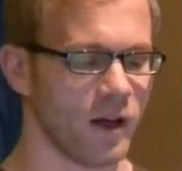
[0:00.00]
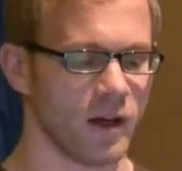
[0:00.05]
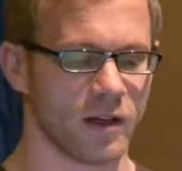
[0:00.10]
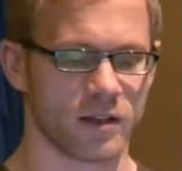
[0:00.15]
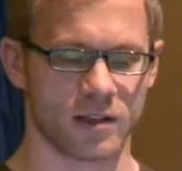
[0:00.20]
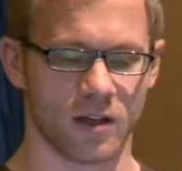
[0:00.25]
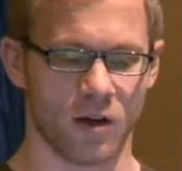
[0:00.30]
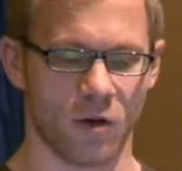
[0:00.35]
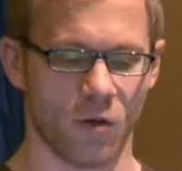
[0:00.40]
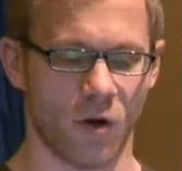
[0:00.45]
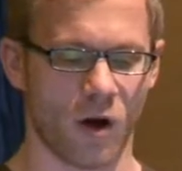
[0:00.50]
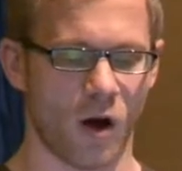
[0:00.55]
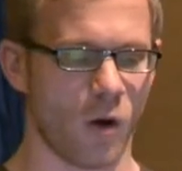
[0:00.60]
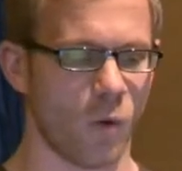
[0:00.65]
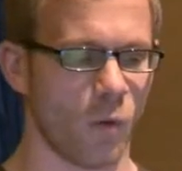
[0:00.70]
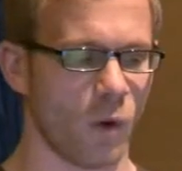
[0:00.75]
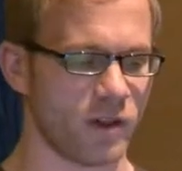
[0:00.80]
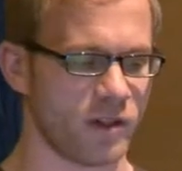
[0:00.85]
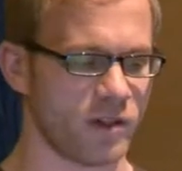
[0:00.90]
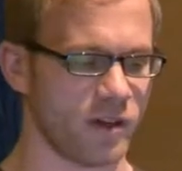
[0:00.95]
So
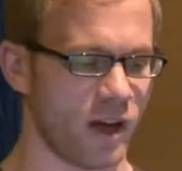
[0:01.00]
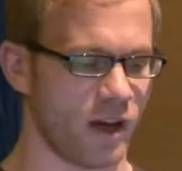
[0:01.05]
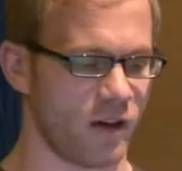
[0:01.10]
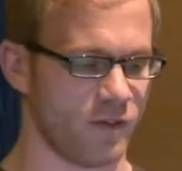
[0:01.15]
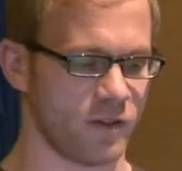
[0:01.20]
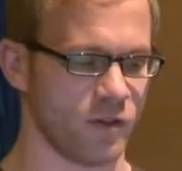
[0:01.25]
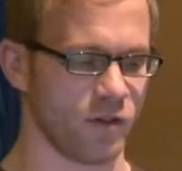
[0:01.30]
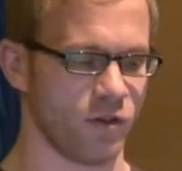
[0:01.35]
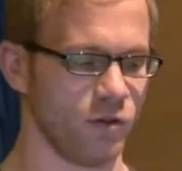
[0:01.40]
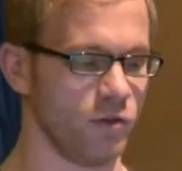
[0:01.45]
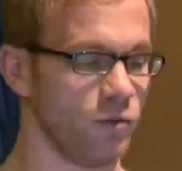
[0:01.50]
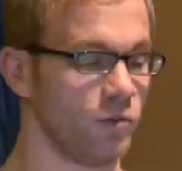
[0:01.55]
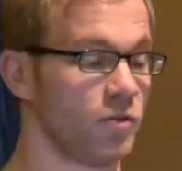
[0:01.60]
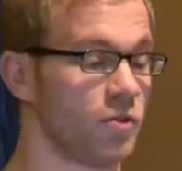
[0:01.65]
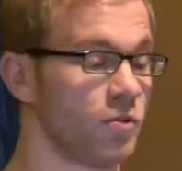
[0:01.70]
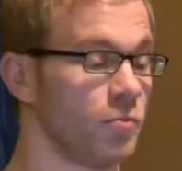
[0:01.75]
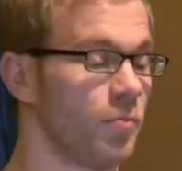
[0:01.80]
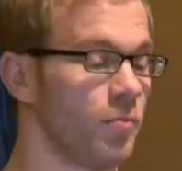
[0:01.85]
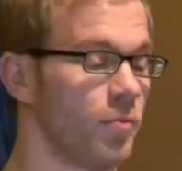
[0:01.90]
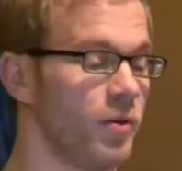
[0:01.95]
what you have to do
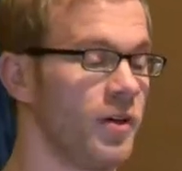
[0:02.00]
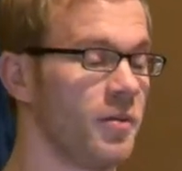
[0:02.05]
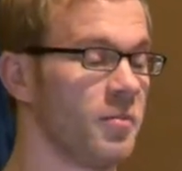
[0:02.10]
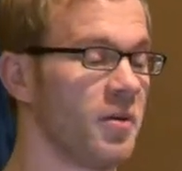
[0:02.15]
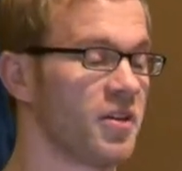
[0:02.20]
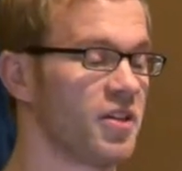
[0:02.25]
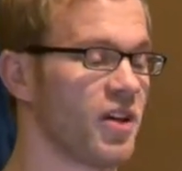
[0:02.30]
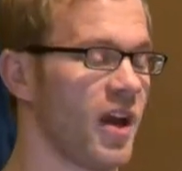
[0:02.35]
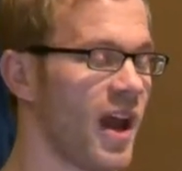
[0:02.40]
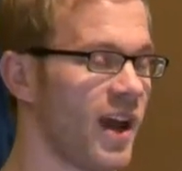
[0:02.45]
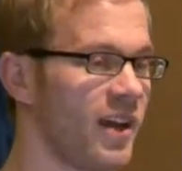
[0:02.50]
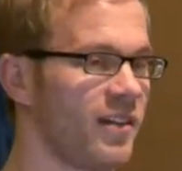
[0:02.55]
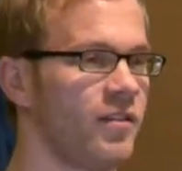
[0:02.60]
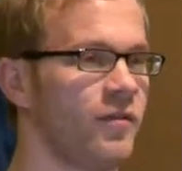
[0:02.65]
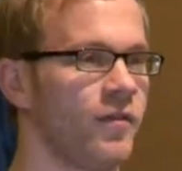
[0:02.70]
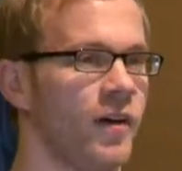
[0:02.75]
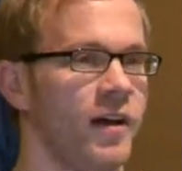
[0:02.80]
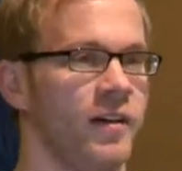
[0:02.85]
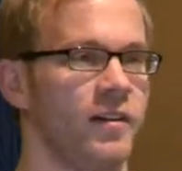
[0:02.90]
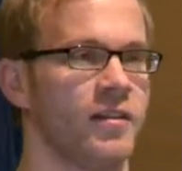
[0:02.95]
to pretty much
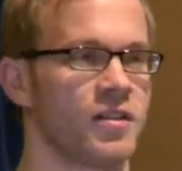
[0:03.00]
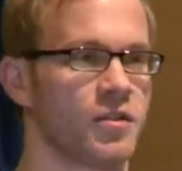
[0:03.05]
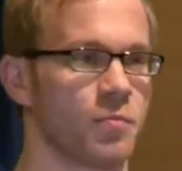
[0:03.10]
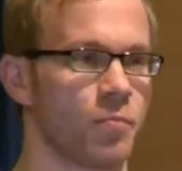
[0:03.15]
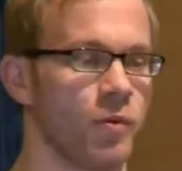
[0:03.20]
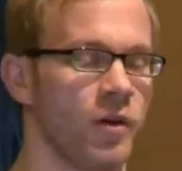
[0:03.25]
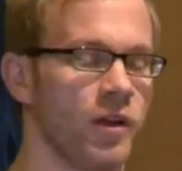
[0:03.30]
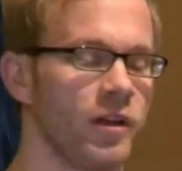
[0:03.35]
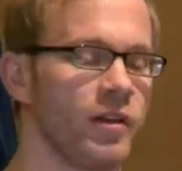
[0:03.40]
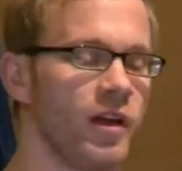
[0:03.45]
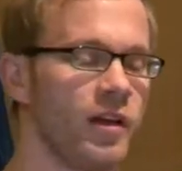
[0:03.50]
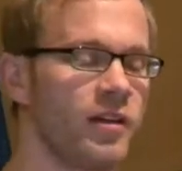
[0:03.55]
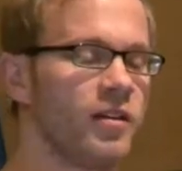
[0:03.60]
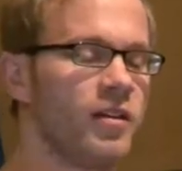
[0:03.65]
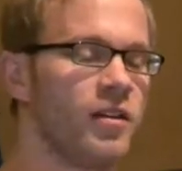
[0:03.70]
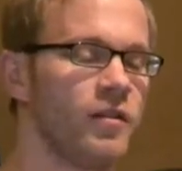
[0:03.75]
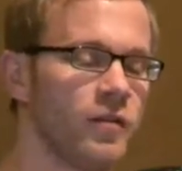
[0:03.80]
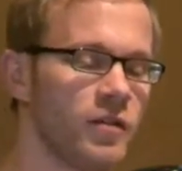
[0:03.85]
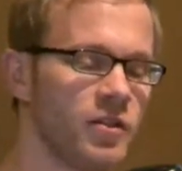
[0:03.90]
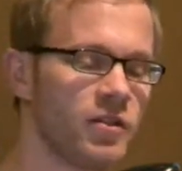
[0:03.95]
activate the Spring Data
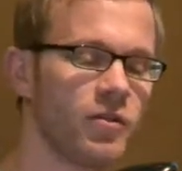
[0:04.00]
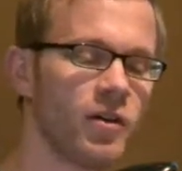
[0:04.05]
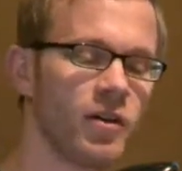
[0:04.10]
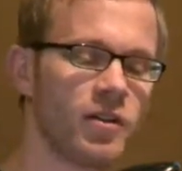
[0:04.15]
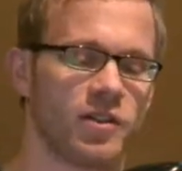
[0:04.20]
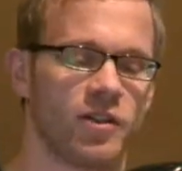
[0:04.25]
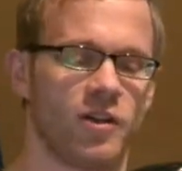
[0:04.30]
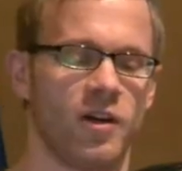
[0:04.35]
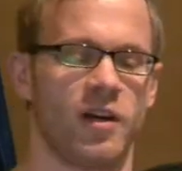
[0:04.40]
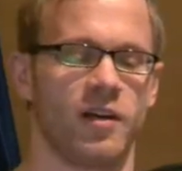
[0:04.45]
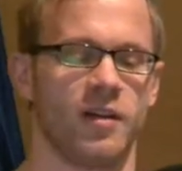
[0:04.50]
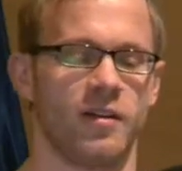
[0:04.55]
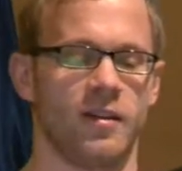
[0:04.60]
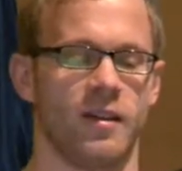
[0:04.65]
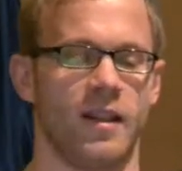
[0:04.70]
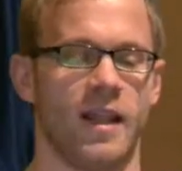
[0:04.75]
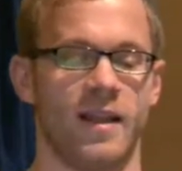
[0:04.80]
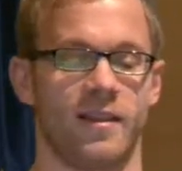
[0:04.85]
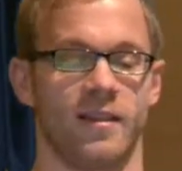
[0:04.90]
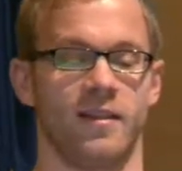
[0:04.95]
infrastructure and
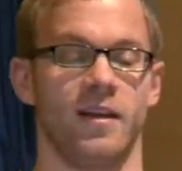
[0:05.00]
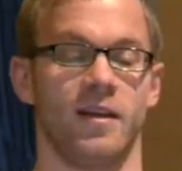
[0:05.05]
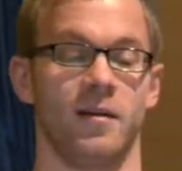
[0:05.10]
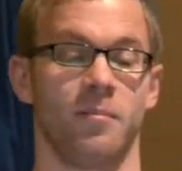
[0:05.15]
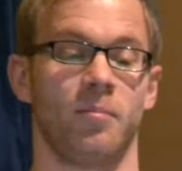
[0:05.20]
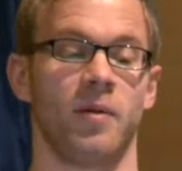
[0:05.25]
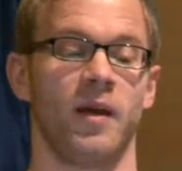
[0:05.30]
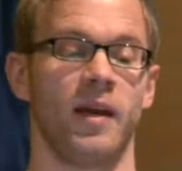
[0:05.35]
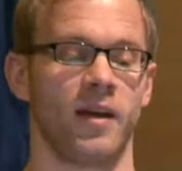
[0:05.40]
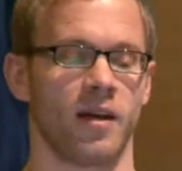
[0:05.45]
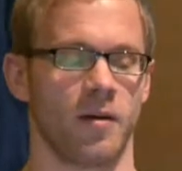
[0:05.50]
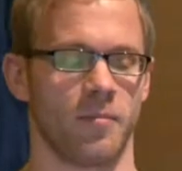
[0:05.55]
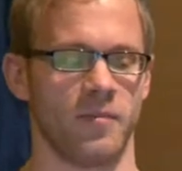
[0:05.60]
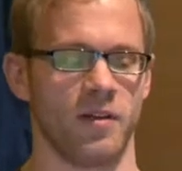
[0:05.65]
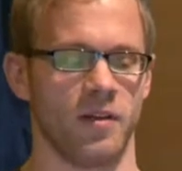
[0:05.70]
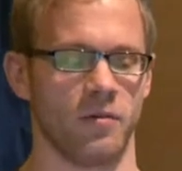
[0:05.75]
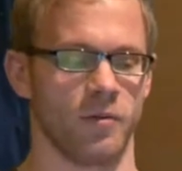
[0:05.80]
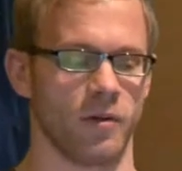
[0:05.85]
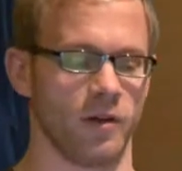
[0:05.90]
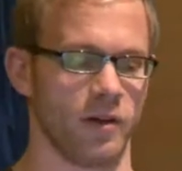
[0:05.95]
let it pick up
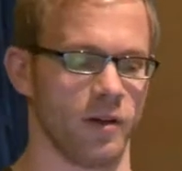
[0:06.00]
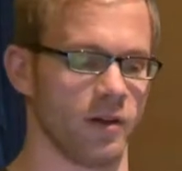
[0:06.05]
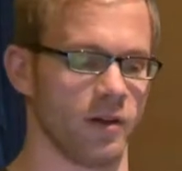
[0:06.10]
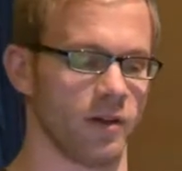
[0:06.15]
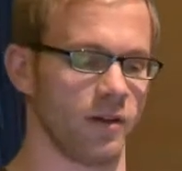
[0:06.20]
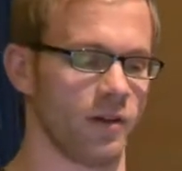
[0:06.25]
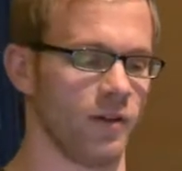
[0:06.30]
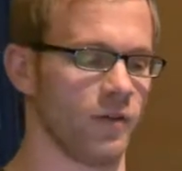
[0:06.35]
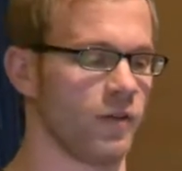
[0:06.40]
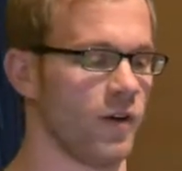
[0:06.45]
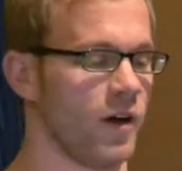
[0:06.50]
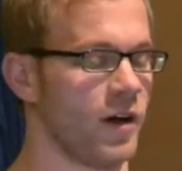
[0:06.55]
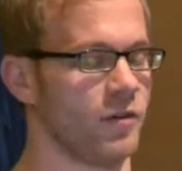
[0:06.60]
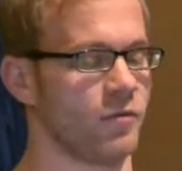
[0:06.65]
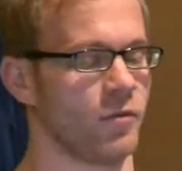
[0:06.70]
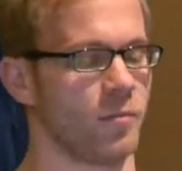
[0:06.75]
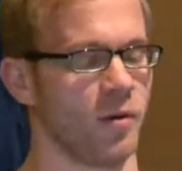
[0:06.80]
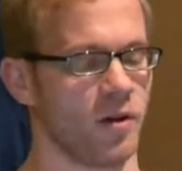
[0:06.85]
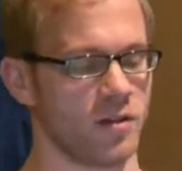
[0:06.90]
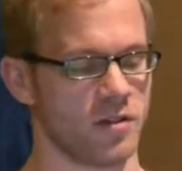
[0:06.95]
the defined
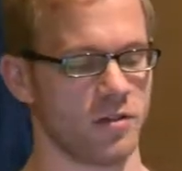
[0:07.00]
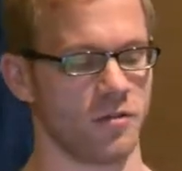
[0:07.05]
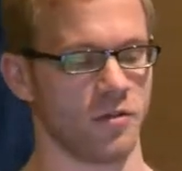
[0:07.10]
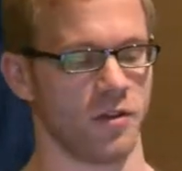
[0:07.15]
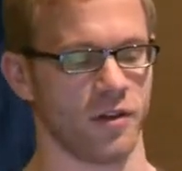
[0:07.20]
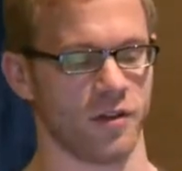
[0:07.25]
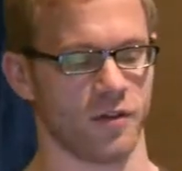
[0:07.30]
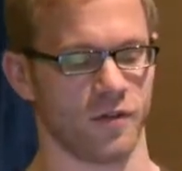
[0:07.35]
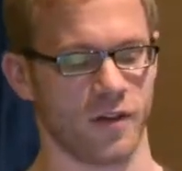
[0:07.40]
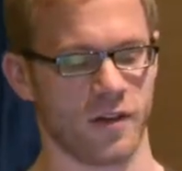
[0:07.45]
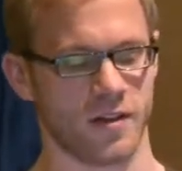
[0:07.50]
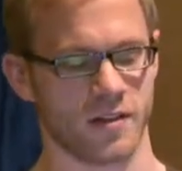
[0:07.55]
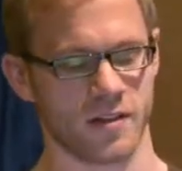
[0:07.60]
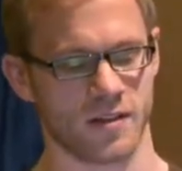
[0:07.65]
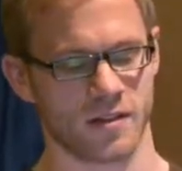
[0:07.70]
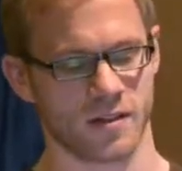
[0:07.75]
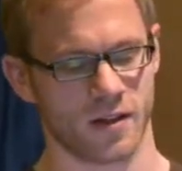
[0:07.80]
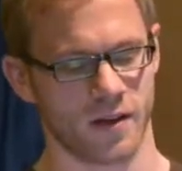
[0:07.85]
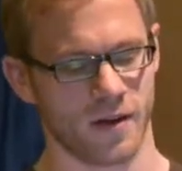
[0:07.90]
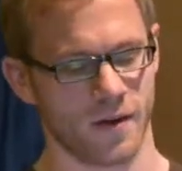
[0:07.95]
repository
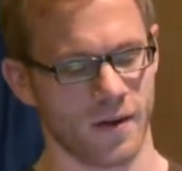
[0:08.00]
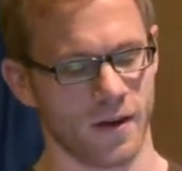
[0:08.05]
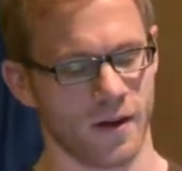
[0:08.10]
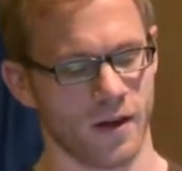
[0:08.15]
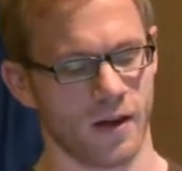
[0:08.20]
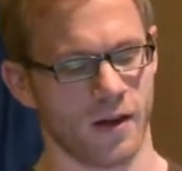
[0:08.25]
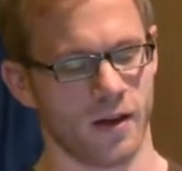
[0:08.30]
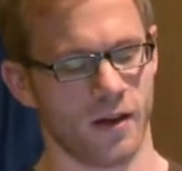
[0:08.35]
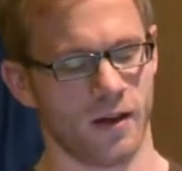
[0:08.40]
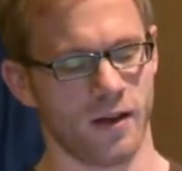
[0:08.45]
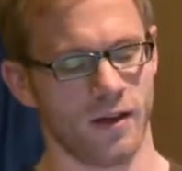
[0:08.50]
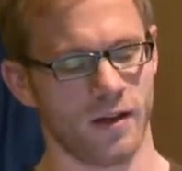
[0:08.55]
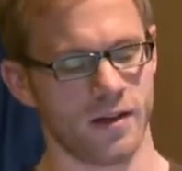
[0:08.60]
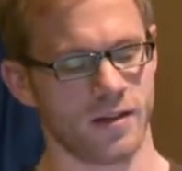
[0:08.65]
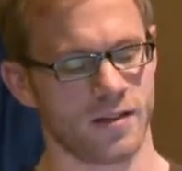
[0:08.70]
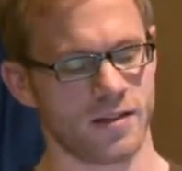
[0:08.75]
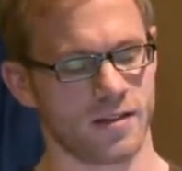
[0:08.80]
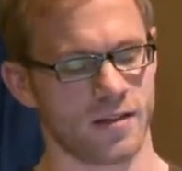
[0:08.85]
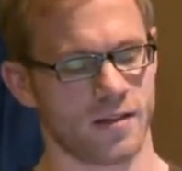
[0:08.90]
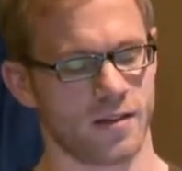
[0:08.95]
interfaces
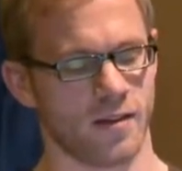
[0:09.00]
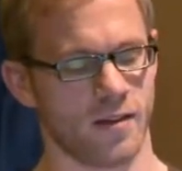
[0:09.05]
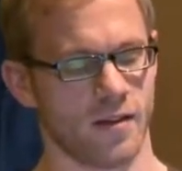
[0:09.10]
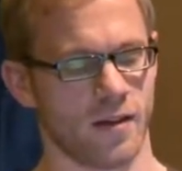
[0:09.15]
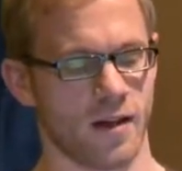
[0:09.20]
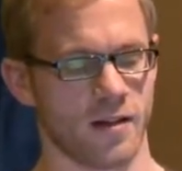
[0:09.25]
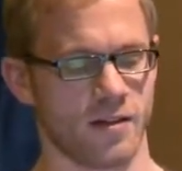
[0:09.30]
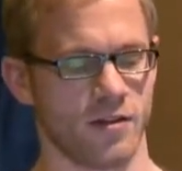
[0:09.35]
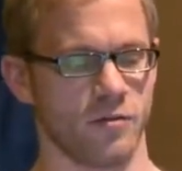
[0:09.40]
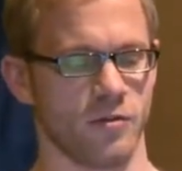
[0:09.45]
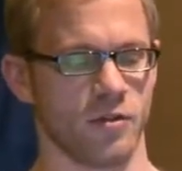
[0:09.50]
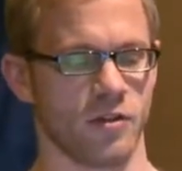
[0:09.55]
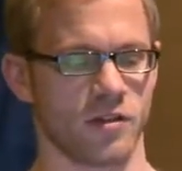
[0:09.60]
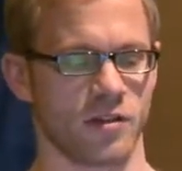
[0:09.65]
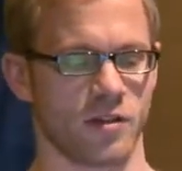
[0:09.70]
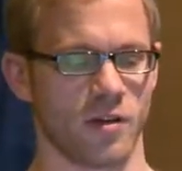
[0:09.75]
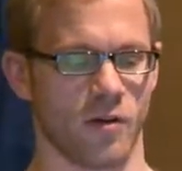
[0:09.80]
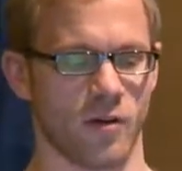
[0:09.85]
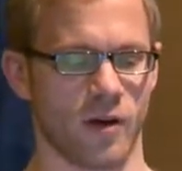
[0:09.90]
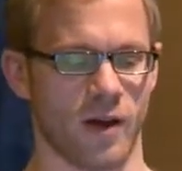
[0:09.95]
is that you just
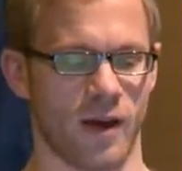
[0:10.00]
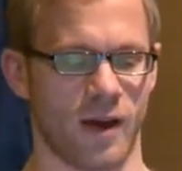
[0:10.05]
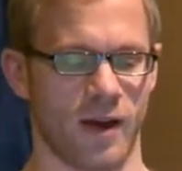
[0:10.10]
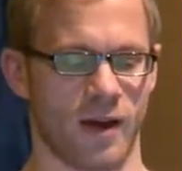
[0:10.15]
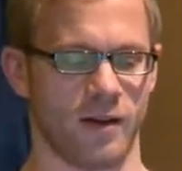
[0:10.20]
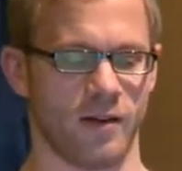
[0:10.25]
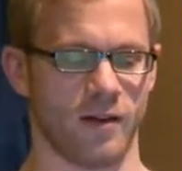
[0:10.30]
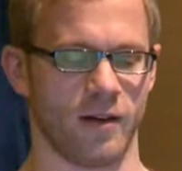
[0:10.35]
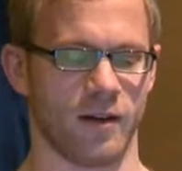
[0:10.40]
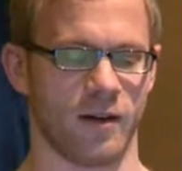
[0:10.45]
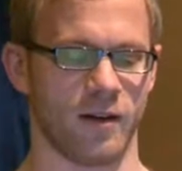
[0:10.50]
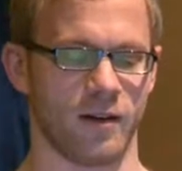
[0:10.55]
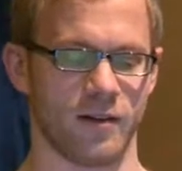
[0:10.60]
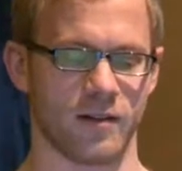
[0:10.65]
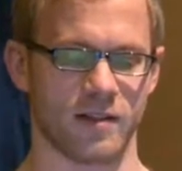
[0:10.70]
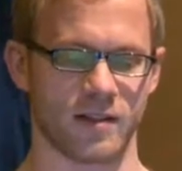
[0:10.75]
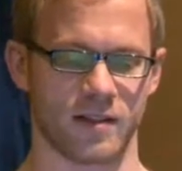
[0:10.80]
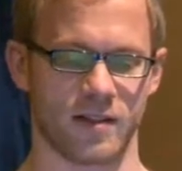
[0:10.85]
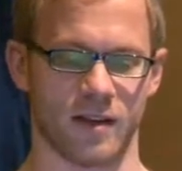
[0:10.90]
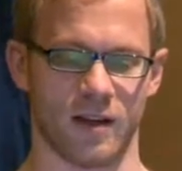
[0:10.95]
go ahead and
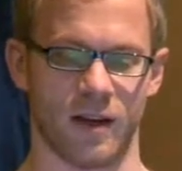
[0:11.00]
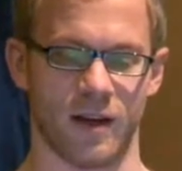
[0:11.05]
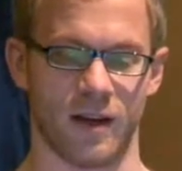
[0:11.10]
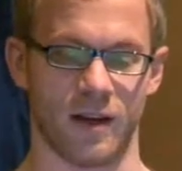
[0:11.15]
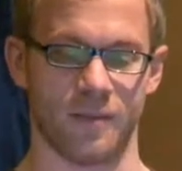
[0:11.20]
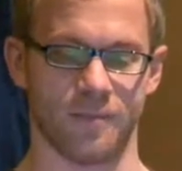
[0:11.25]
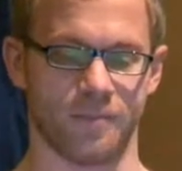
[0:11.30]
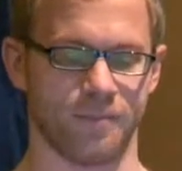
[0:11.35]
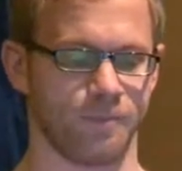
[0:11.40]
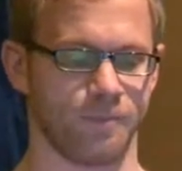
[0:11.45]
say,